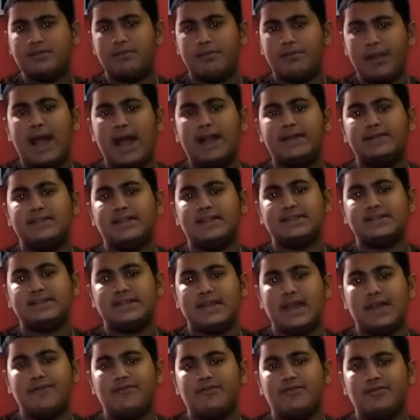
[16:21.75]
brands has
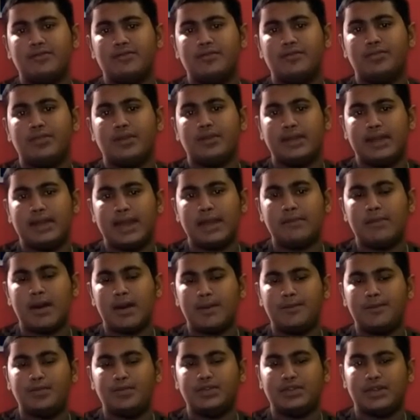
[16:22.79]
came
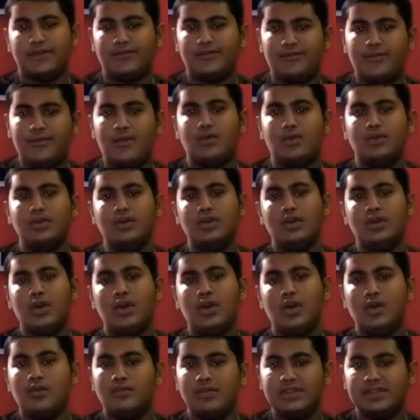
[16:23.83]
up with a phone
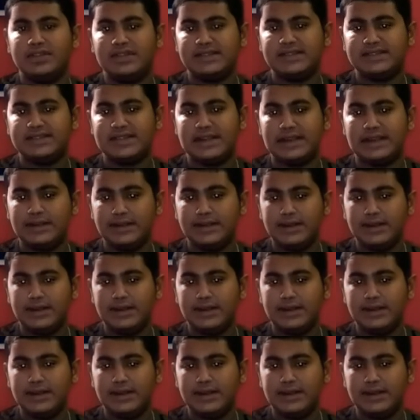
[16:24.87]
with this